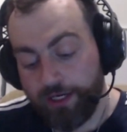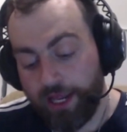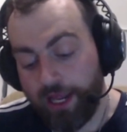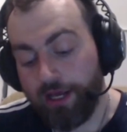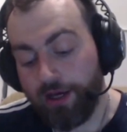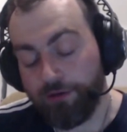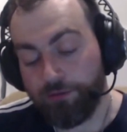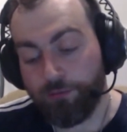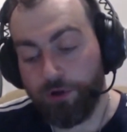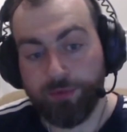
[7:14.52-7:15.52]

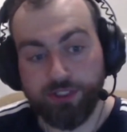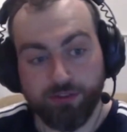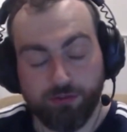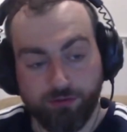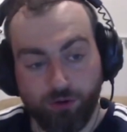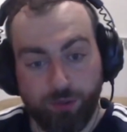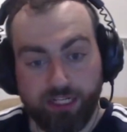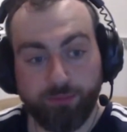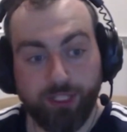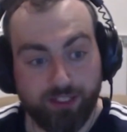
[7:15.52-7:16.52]
Wallabies All
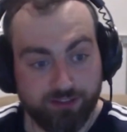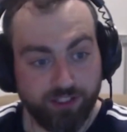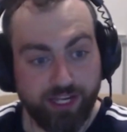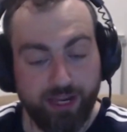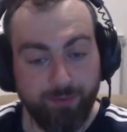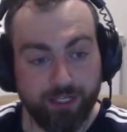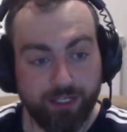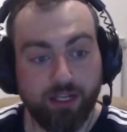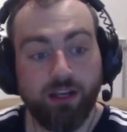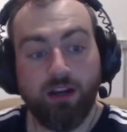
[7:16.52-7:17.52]
Blacks Bledisloe game,
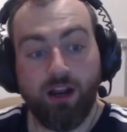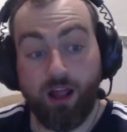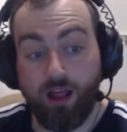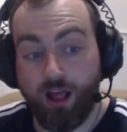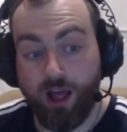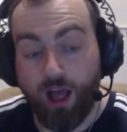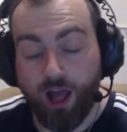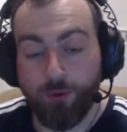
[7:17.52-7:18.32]
I